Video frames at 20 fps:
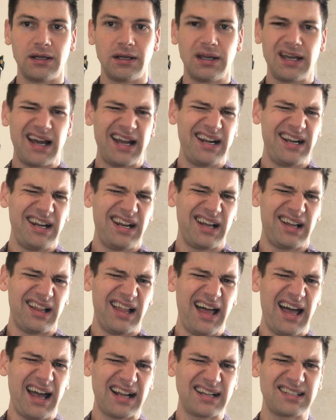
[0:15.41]
kind of
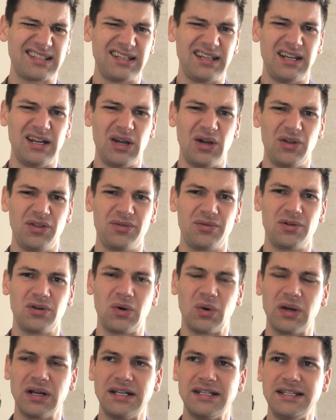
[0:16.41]
neglect, through
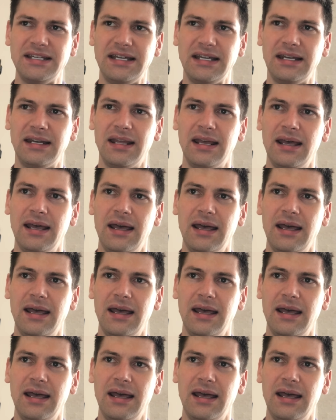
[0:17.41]
quarantine.